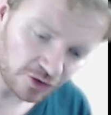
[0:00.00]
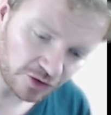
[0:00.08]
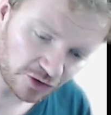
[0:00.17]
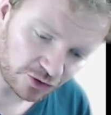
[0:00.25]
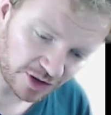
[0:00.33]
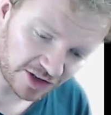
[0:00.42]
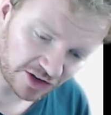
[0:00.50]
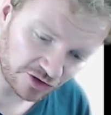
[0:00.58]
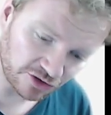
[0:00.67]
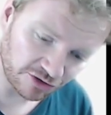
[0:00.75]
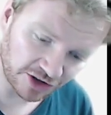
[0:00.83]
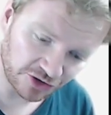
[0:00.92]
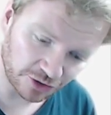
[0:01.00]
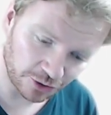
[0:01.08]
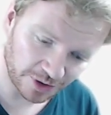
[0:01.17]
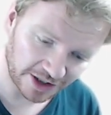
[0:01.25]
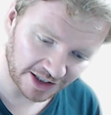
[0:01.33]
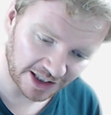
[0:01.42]
So just doing an
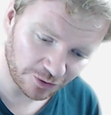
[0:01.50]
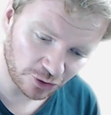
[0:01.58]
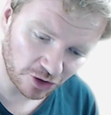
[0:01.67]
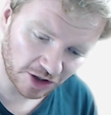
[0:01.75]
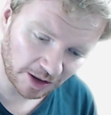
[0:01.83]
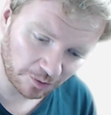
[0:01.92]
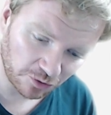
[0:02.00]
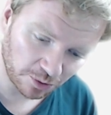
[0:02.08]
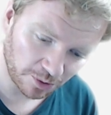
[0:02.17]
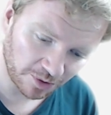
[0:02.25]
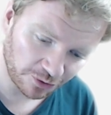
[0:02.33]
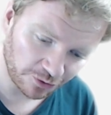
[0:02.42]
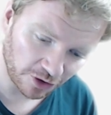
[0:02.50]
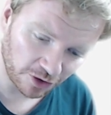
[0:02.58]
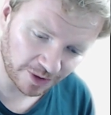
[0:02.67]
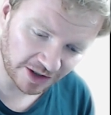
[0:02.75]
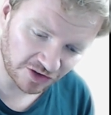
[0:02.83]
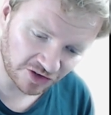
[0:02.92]
integration quickly. If you're not comfortable with
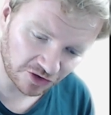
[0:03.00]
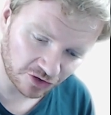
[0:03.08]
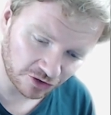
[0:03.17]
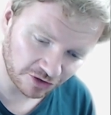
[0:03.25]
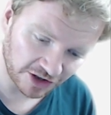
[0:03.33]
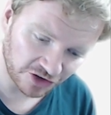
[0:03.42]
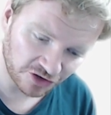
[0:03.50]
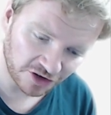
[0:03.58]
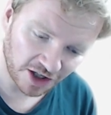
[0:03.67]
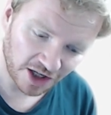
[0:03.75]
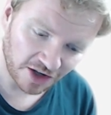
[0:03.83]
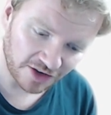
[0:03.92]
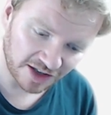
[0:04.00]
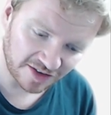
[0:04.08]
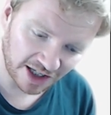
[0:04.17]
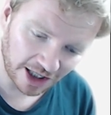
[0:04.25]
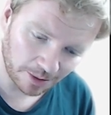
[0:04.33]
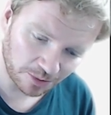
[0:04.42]
following this integration,
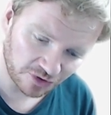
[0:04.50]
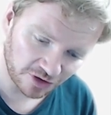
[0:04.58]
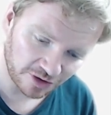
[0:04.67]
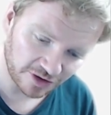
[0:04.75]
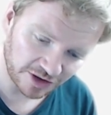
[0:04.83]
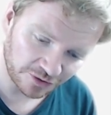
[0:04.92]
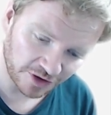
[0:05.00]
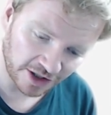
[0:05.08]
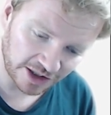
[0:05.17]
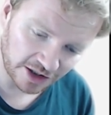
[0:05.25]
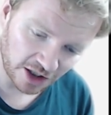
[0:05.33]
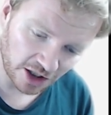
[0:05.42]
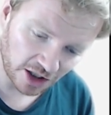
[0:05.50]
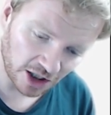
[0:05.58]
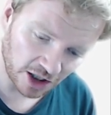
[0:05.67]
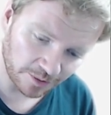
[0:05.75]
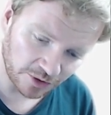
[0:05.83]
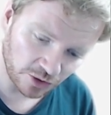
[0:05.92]
that's absolutely fine.
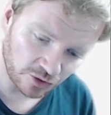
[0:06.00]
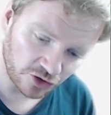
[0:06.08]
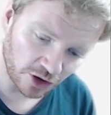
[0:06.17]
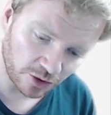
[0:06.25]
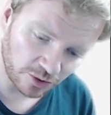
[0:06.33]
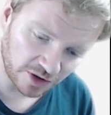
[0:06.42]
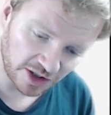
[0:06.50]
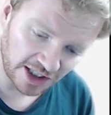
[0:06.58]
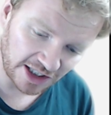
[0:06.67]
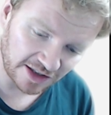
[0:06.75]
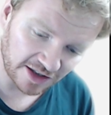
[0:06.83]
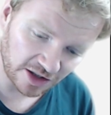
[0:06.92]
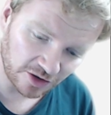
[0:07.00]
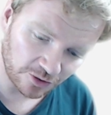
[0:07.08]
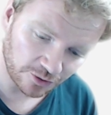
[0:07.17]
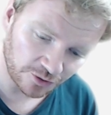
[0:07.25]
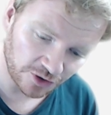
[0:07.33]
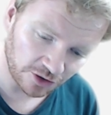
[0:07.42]
Um, you don't need it
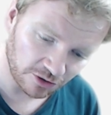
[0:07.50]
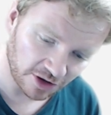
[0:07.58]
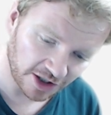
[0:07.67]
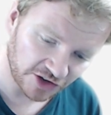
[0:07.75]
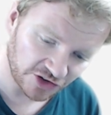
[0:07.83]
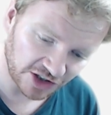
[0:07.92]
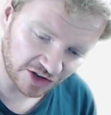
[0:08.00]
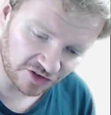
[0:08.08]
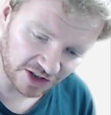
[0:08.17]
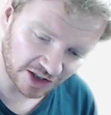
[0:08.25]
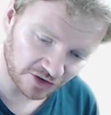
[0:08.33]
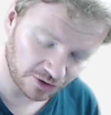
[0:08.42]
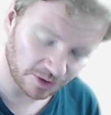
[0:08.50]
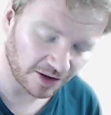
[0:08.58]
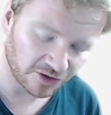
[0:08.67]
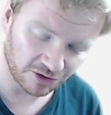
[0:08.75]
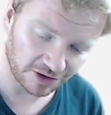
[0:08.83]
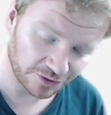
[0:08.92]
for your IGCSE,
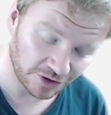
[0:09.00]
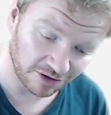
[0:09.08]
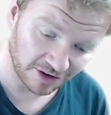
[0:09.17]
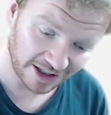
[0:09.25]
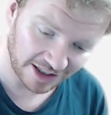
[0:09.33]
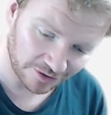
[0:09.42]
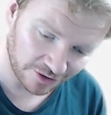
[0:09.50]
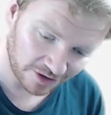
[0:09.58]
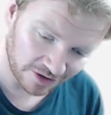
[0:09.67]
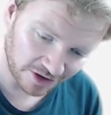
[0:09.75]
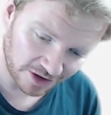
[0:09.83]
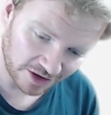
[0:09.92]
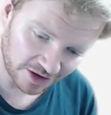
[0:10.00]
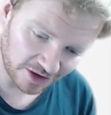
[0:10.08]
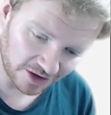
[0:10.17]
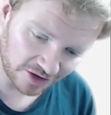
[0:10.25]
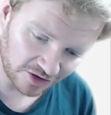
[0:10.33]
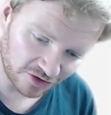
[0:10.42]
sorry, for your A level.
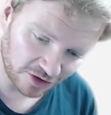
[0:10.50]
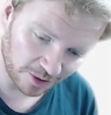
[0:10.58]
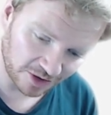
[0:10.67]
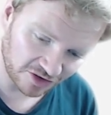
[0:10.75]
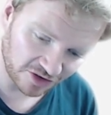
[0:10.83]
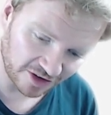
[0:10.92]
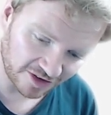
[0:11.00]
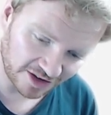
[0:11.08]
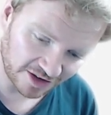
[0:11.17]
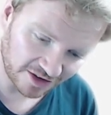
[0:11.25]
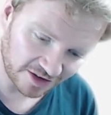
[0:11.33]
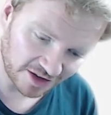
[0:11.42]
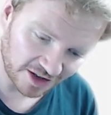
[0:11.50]
So insulting.